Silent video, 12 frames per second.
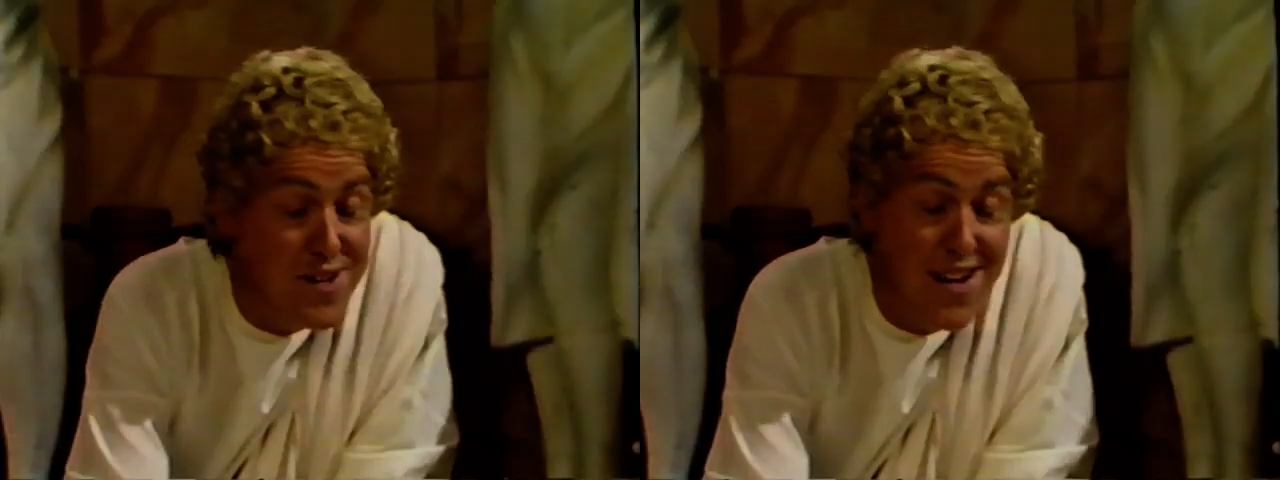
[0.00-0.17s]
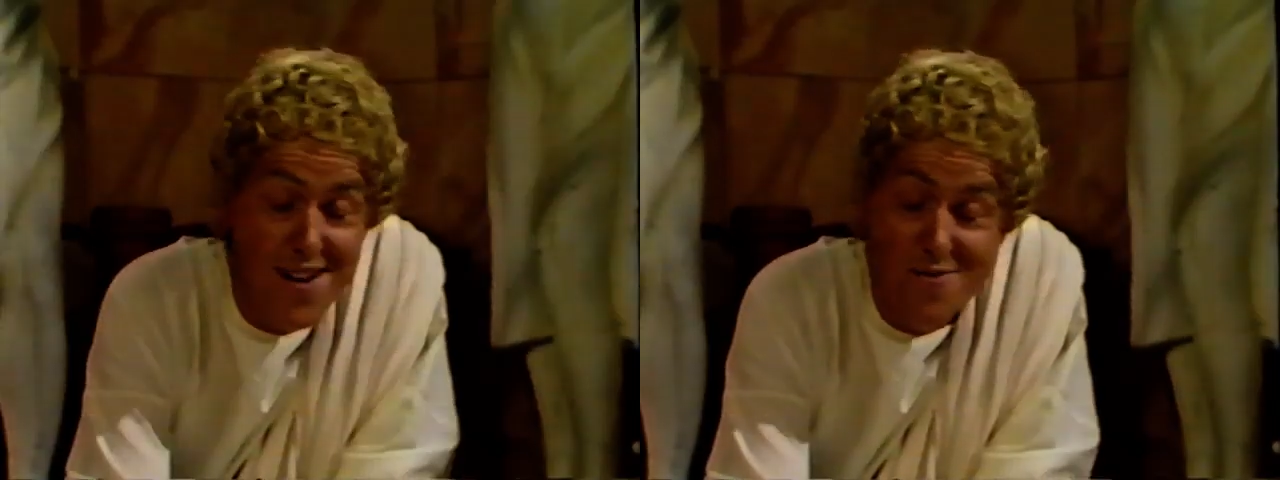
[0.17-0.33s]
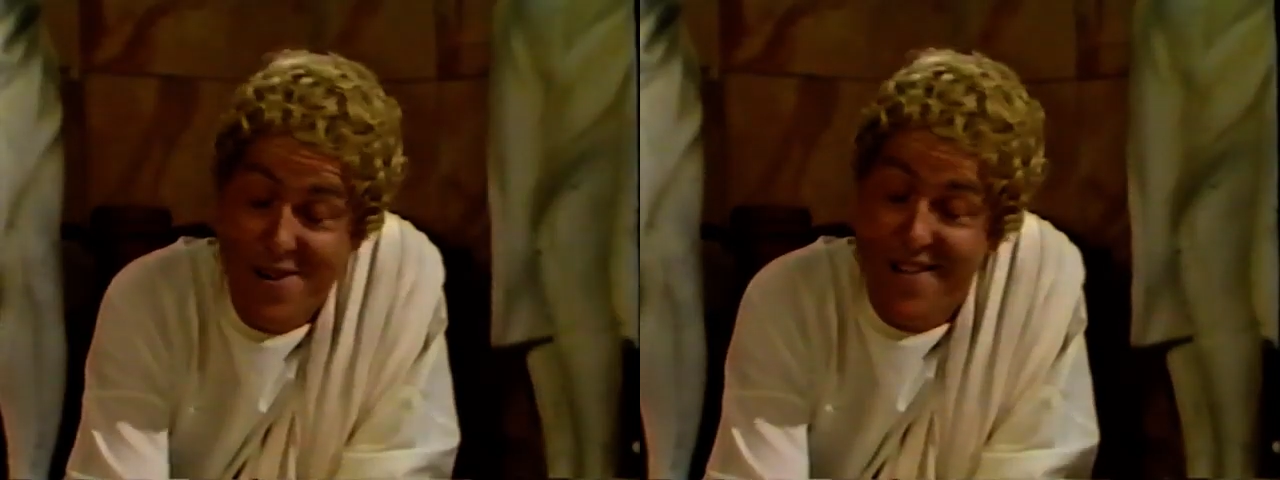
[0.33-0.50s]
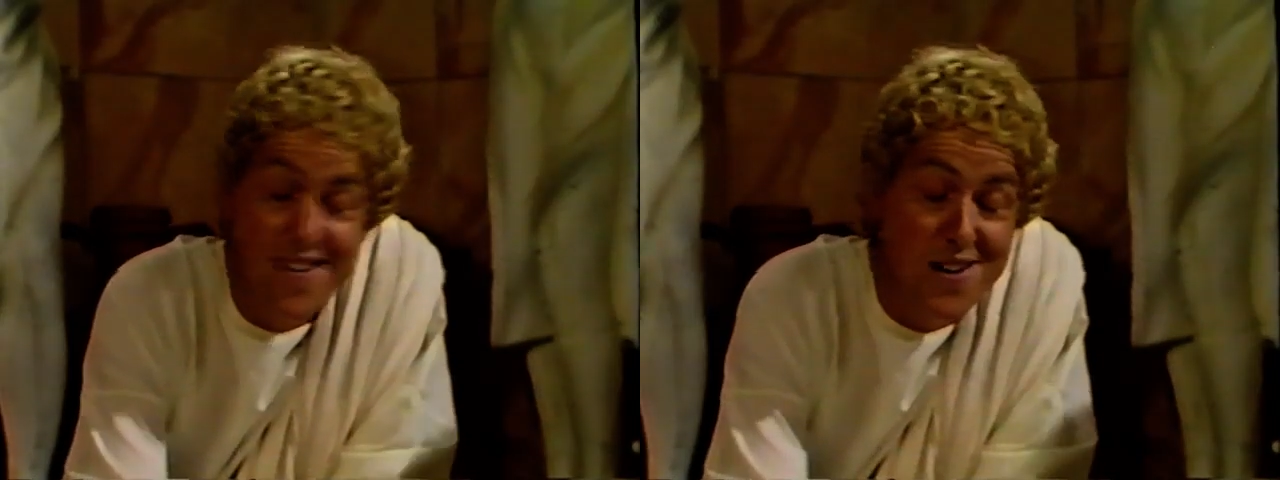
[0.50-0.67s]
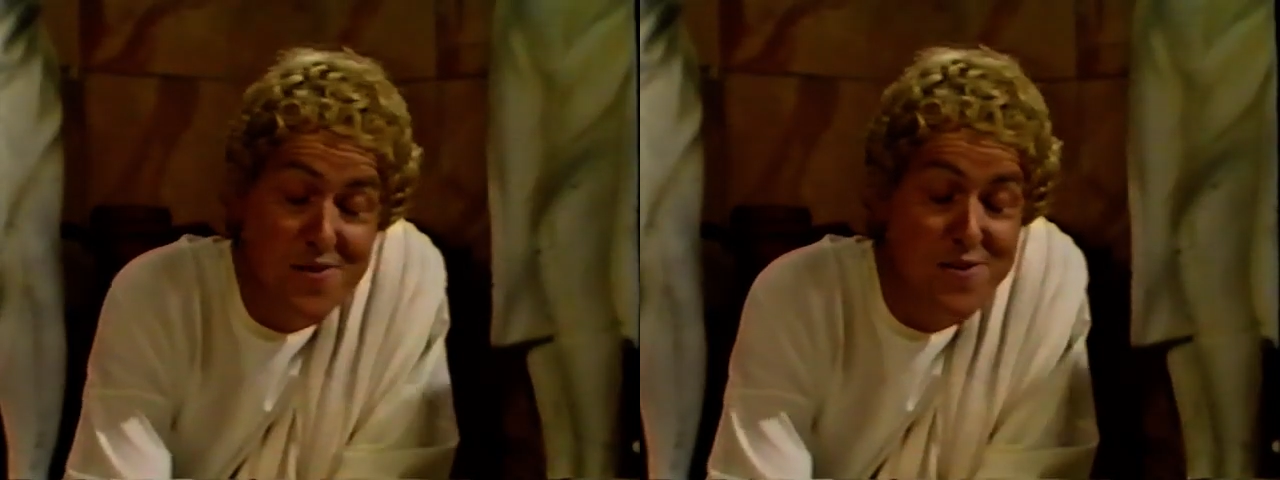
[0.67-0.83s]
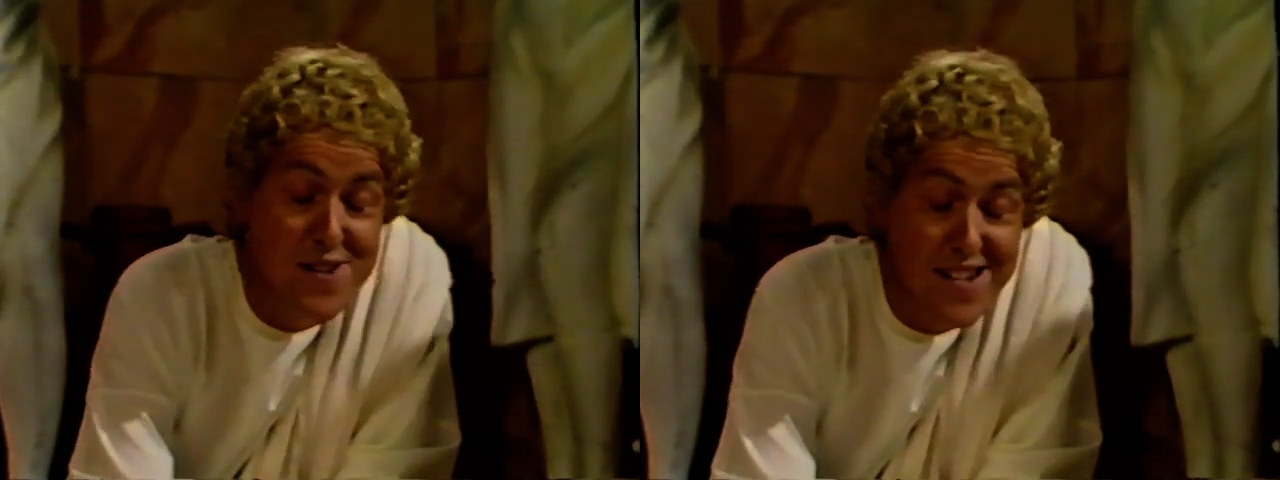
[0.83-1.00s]
know what I
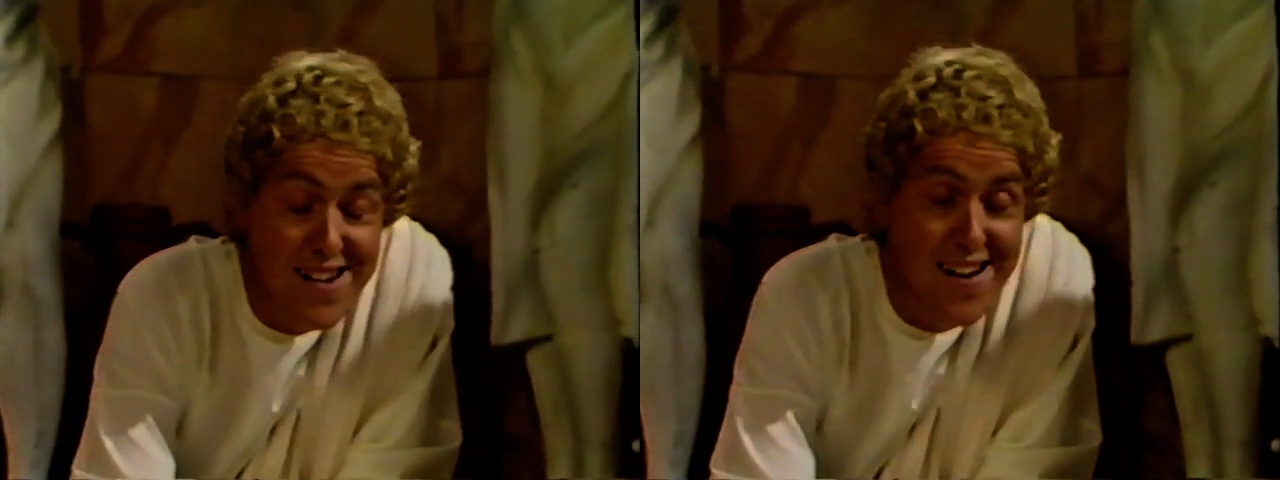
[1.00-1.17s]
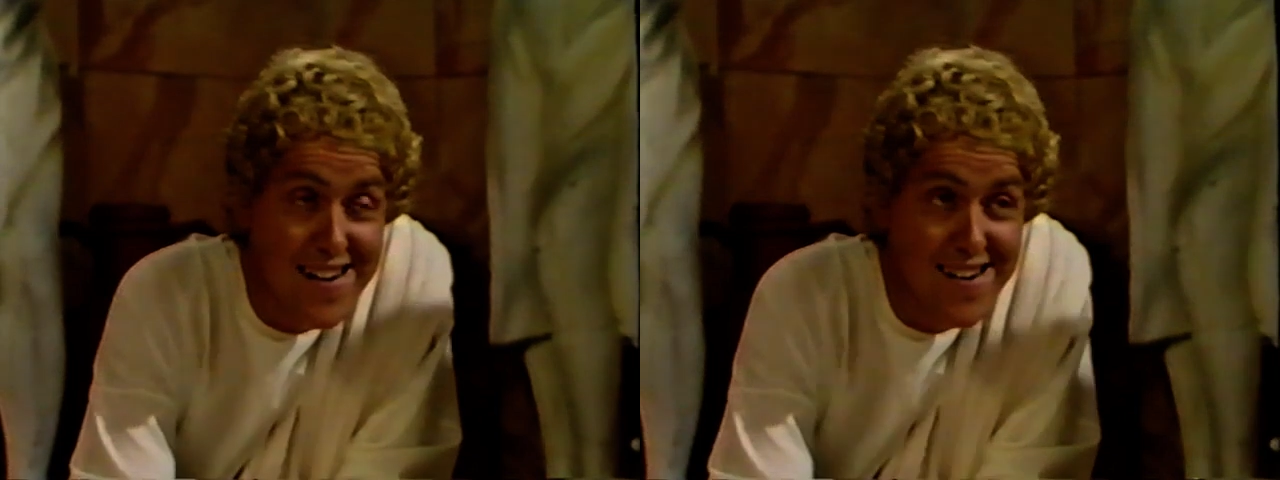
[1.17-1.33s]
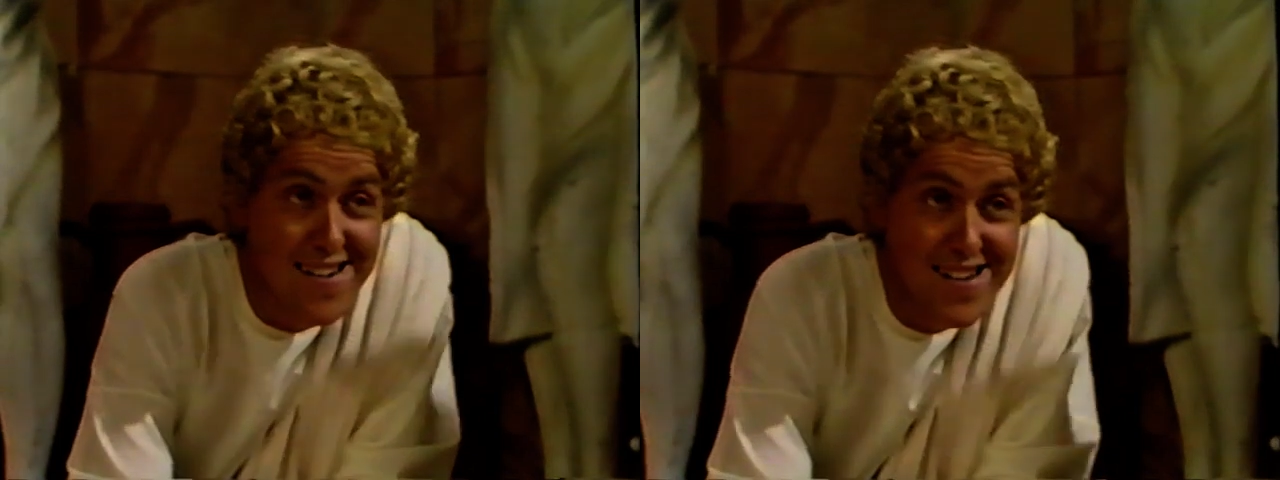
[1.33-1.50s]
always say?